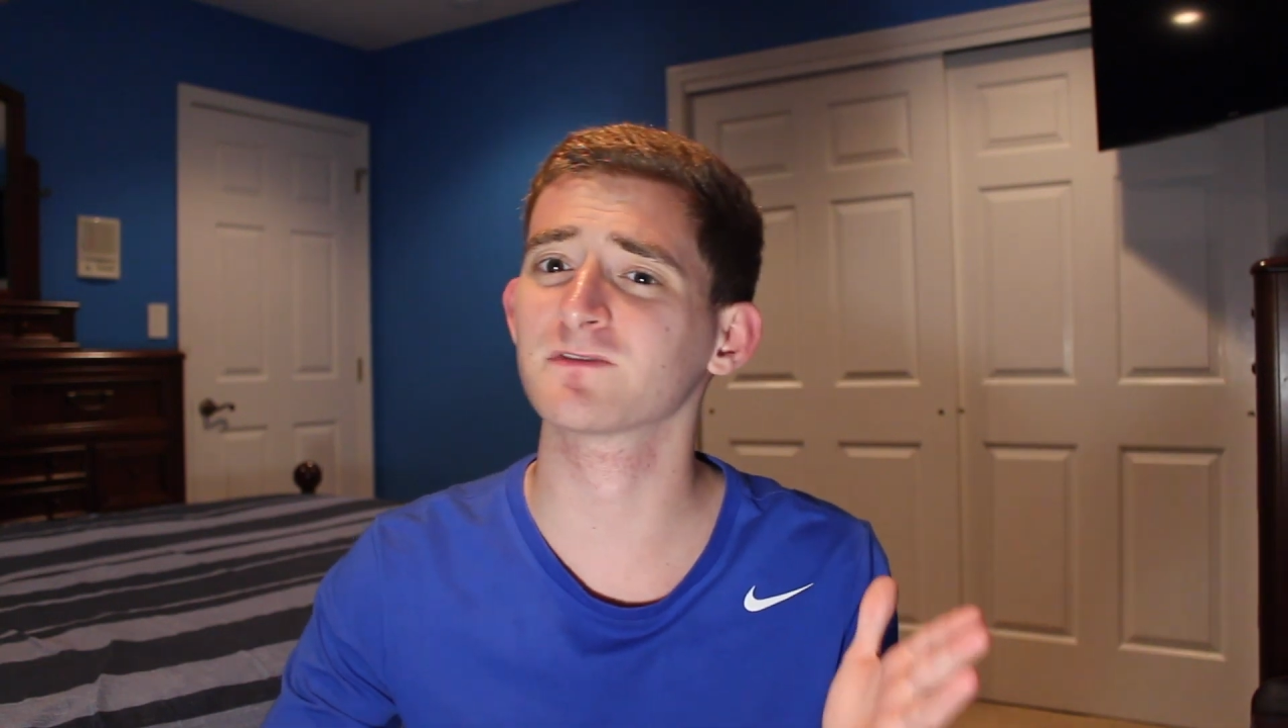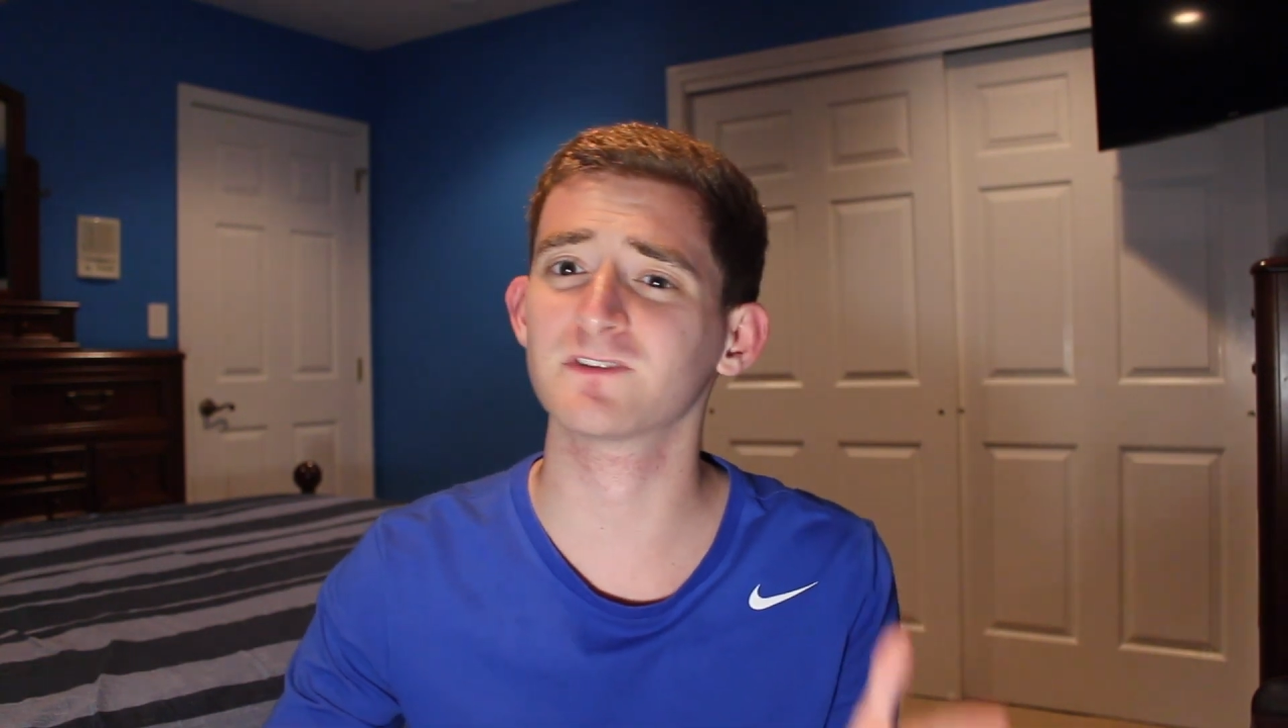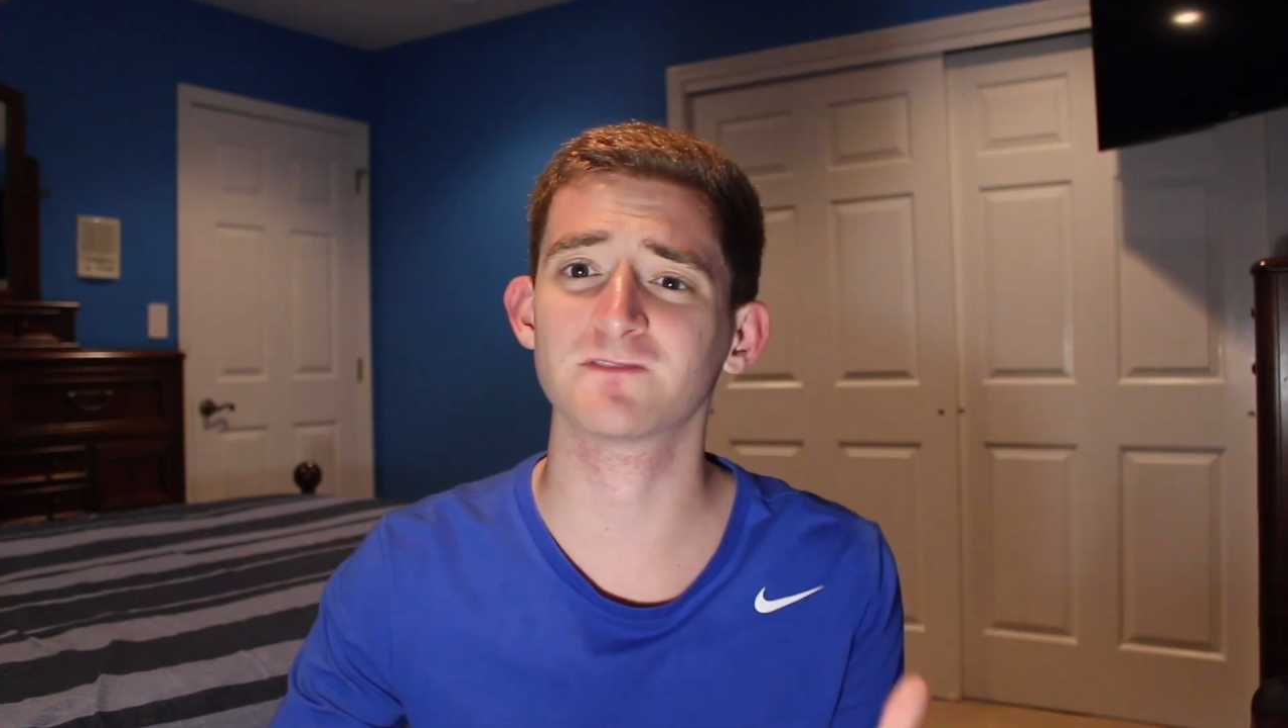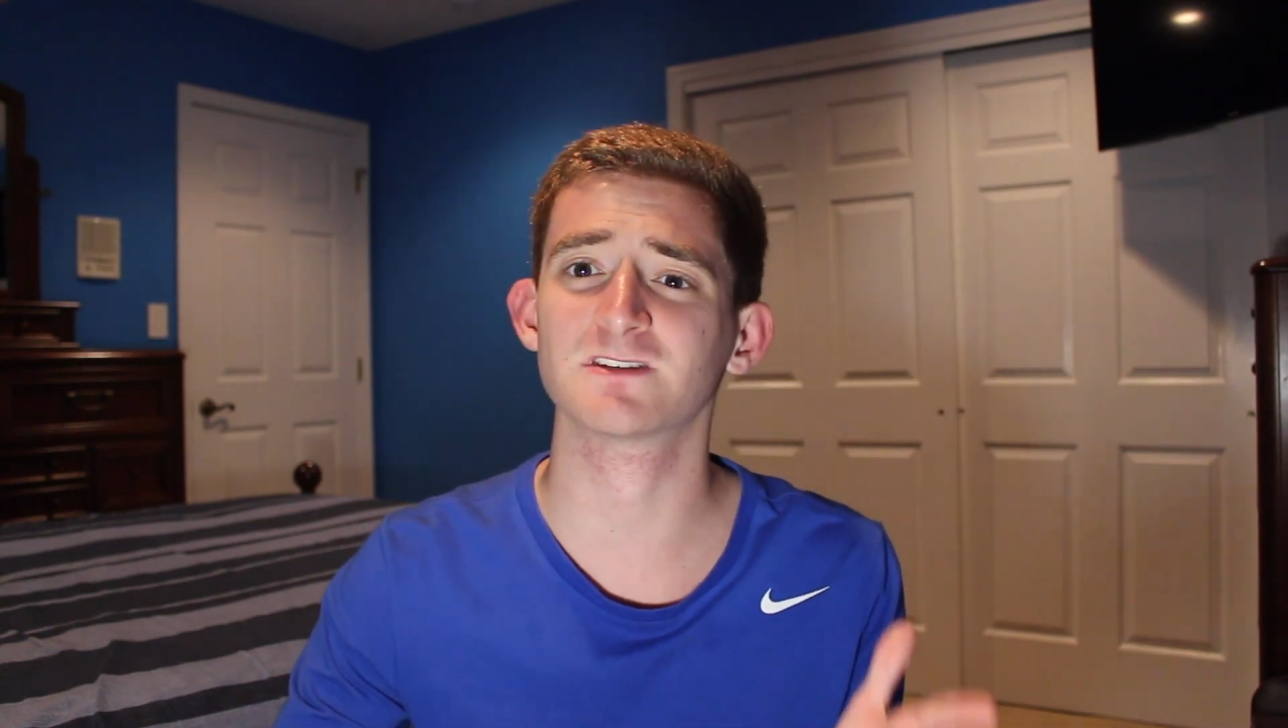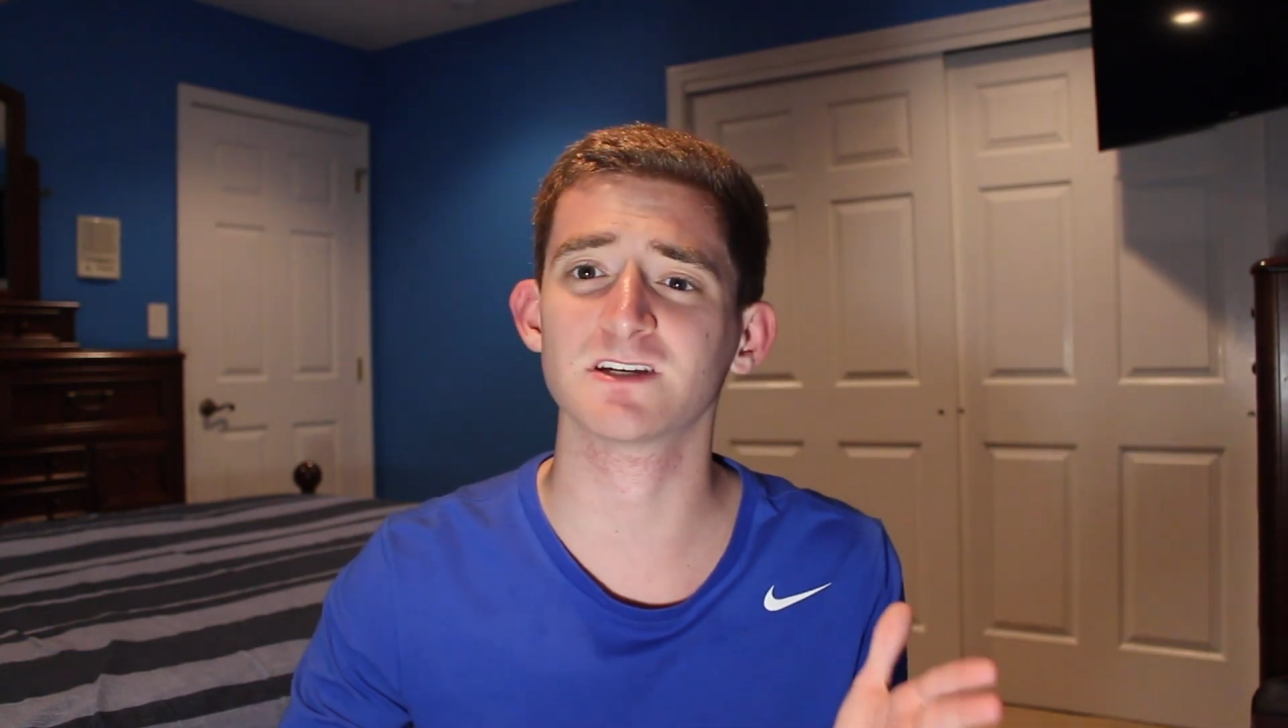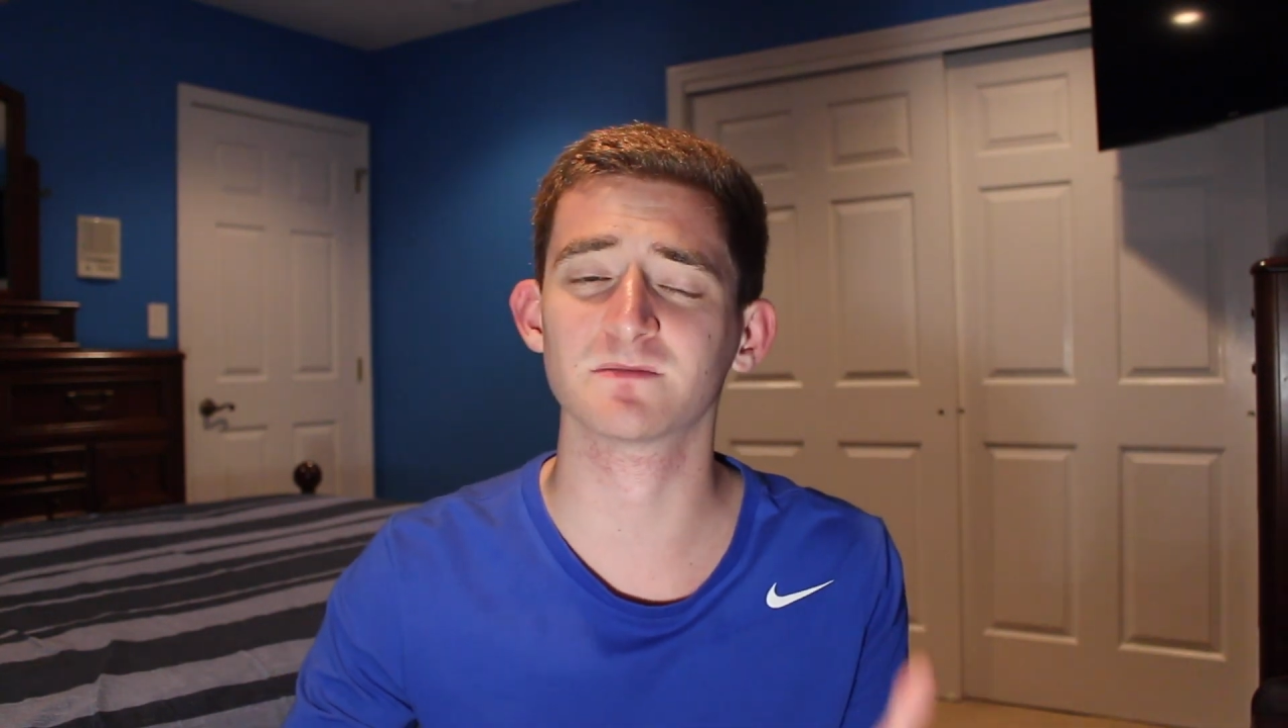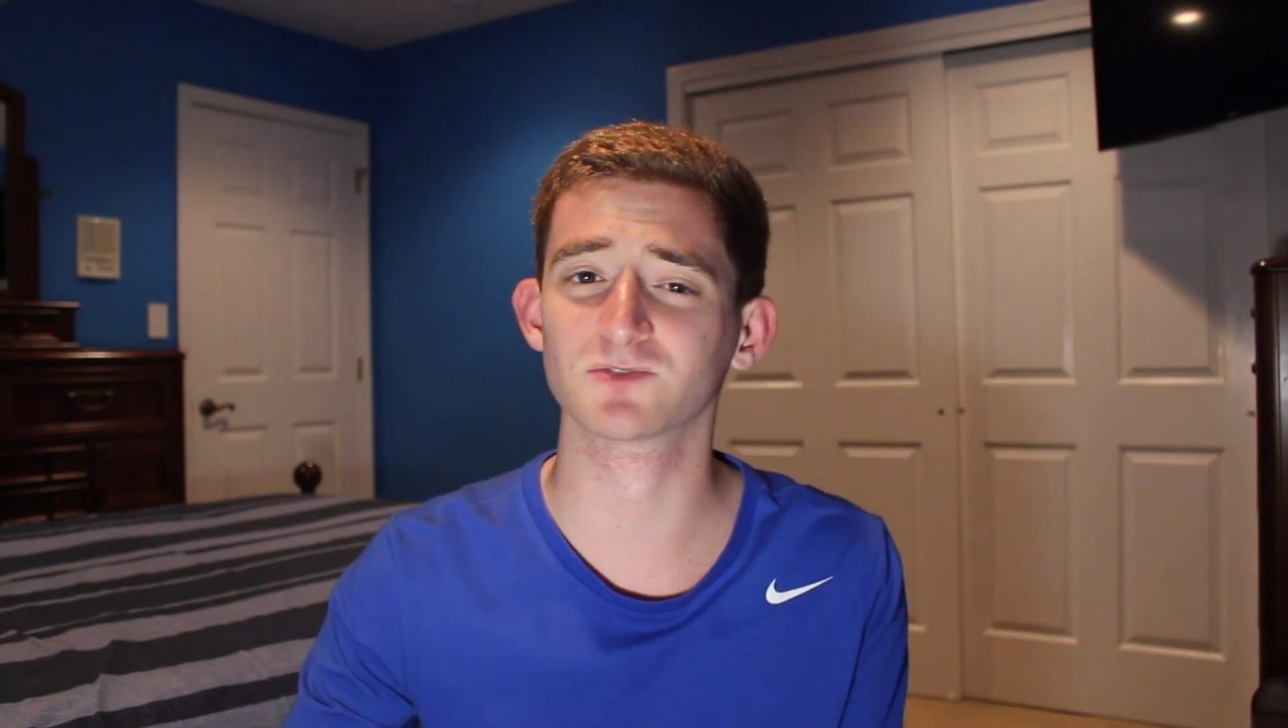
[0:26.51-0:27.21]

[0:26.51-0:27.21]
15